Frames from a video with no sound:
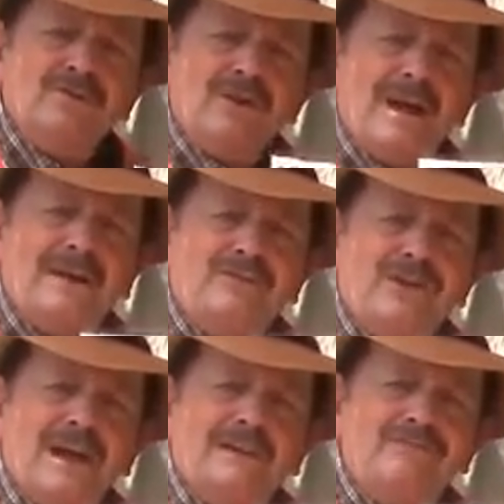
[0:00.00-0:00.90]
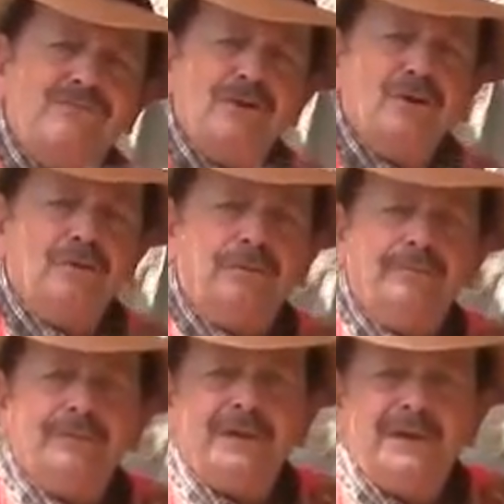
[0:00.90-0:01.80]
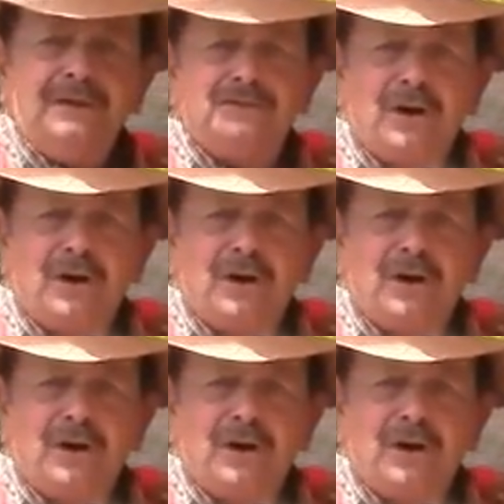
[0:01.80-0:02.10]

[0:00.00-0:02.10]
Drive Shaft Drew. He is